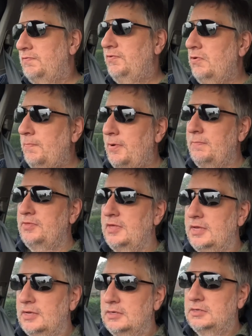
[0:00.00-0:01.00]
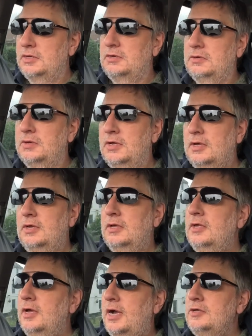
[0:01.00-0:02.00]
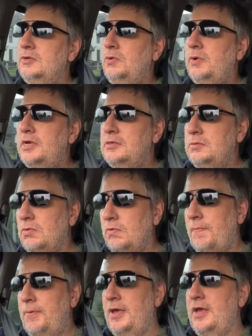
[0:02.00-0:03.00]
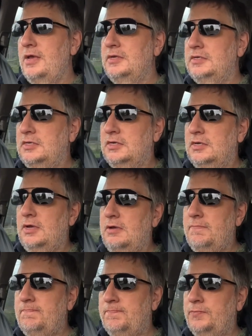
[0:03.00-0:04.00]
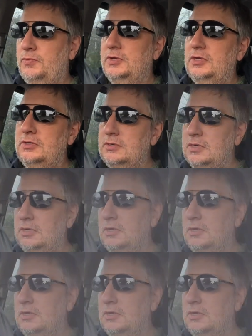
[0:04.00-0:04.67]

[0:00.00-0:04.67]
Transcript: the fuel pump thing. So as always with all repairs, when you're doing